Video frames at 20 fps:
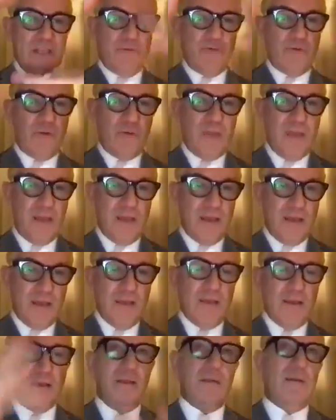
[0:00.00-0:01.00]
through
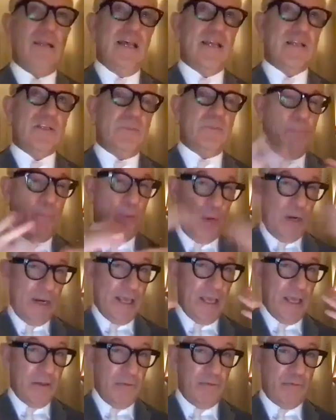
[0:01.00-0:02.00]
here, less
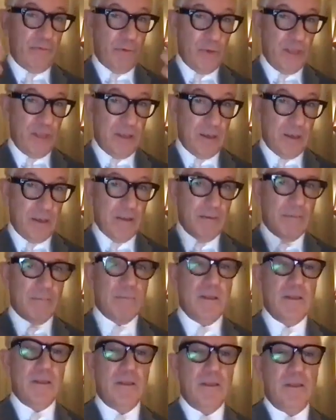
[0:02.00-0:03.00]
bullying through here,
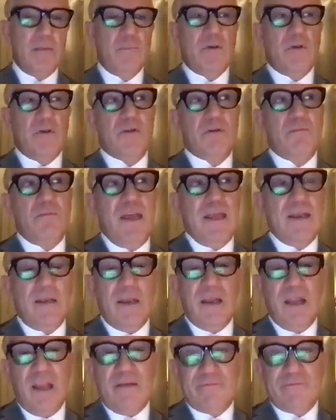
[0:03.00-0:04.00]
because
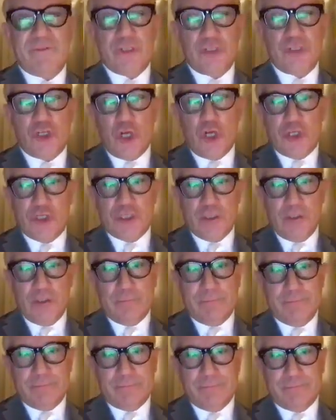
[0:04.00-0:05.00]
men love to jostle.
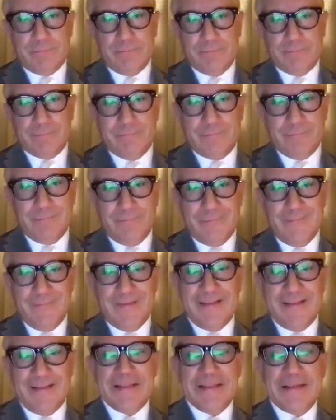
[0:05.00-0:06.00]

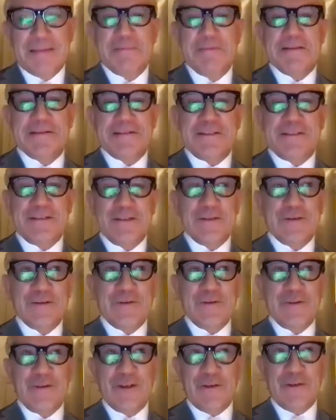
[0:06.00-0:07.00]
But to
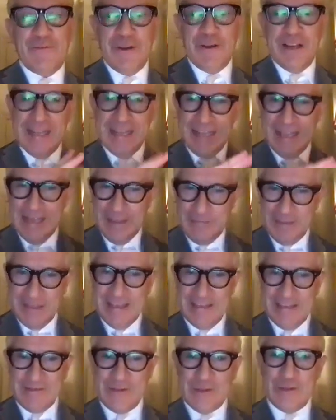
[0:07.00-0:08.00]
really come
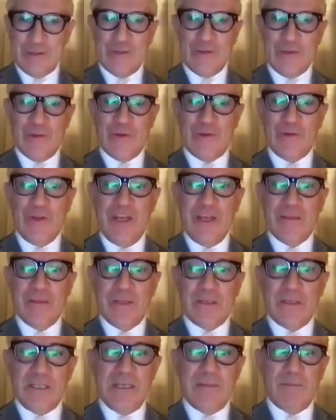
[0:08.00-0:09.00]
into the
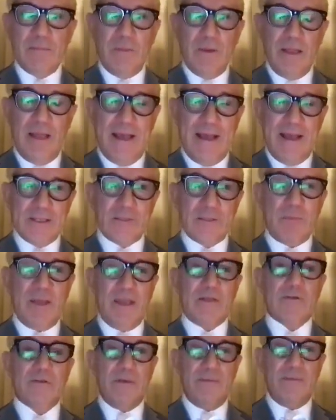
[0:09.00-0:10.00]
deep
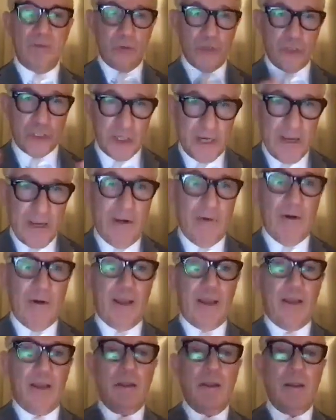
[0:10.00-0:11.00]
aspect of your
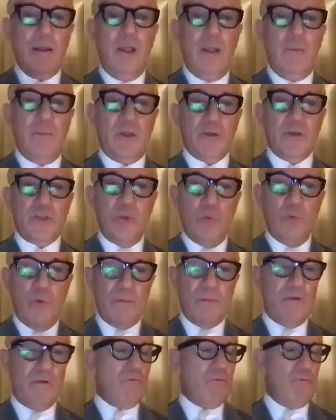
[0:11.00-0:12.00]
sharing, because you
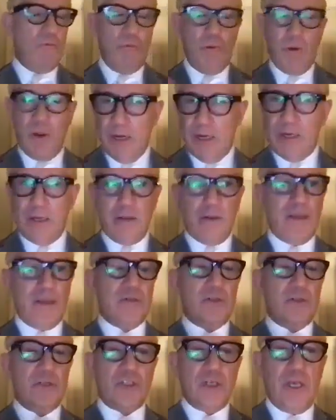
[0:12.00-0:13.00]
women really know how
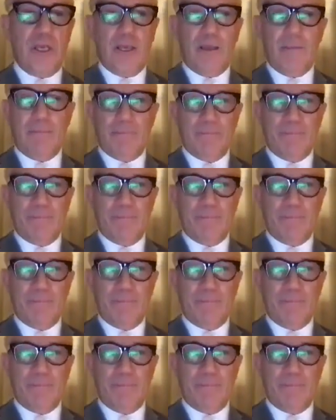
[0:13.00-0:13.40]
to share,